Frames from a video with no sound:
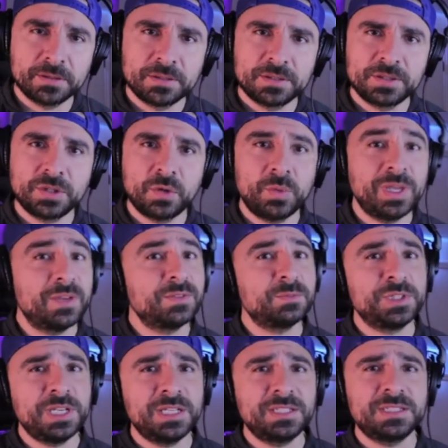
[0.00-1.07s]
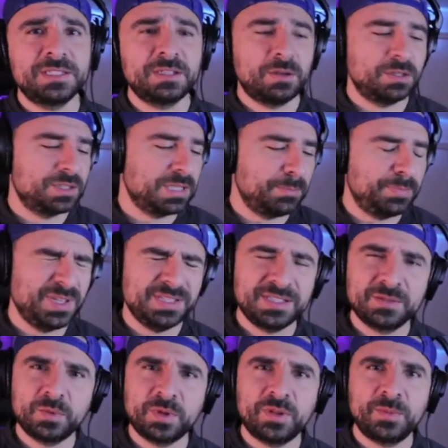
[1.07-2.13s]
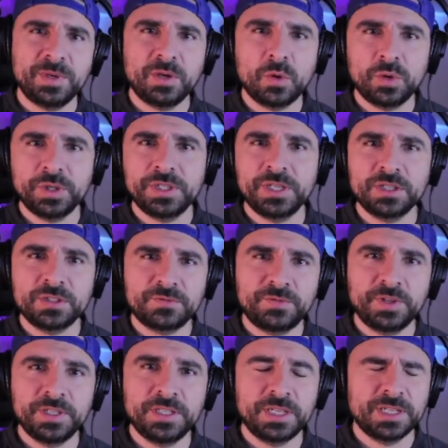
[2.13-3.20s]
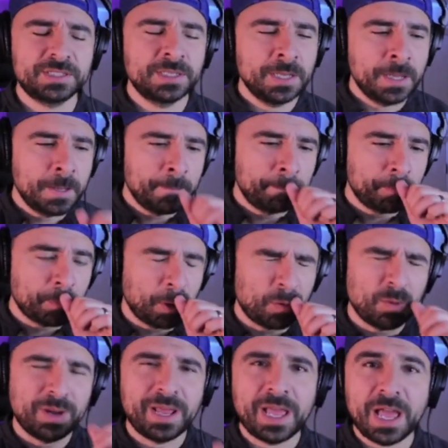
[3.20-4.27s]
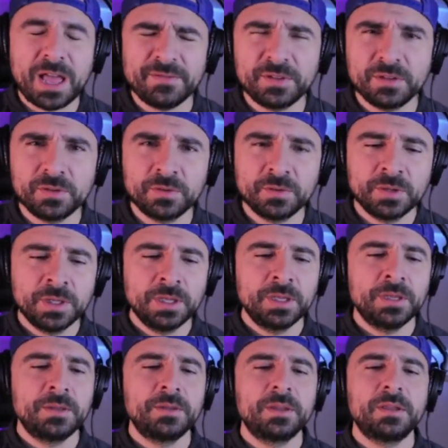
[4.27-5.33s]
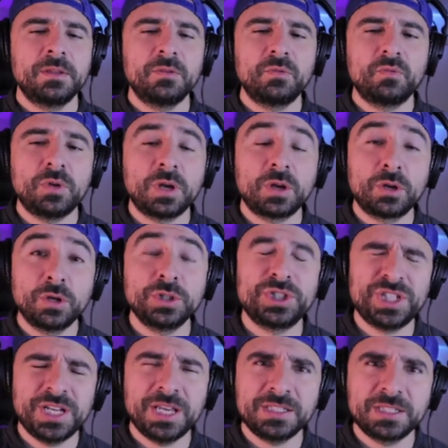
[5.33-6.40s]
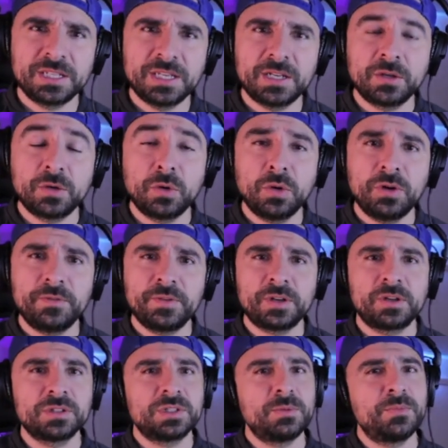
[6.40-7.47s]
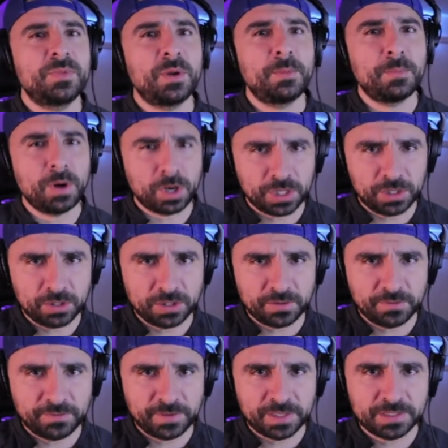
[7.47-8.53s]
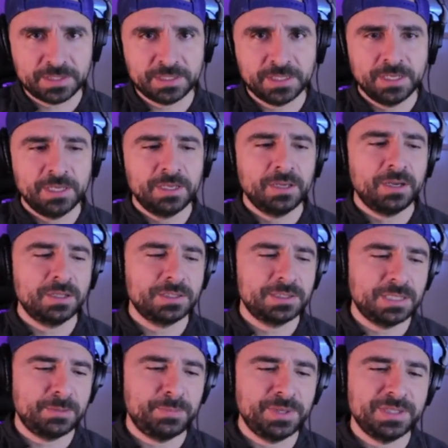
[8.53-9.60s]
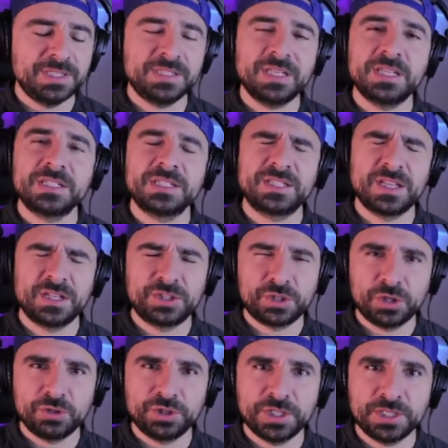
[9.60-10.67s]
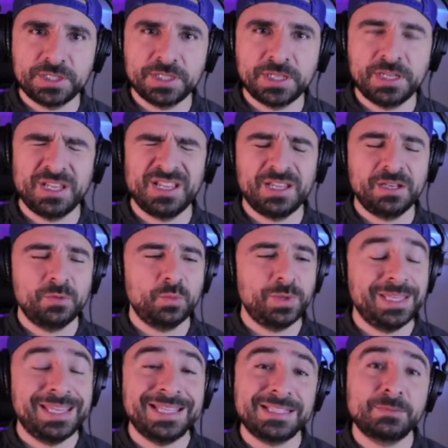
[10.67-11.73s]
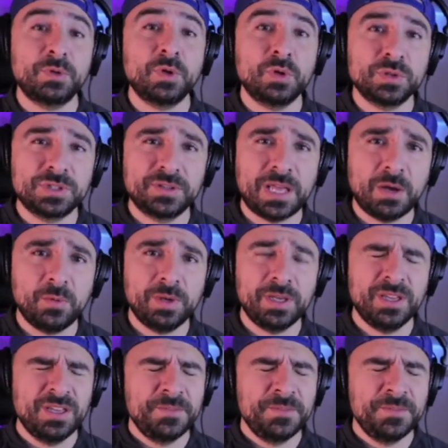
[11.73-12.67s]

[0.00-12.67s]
So we have some chances on set pieces, whether it be corner kicks, free kicks, or what have you, a good chance to get a goal off there, because their marking on defense on set pieces is atrocious, and we can get some goals there that way.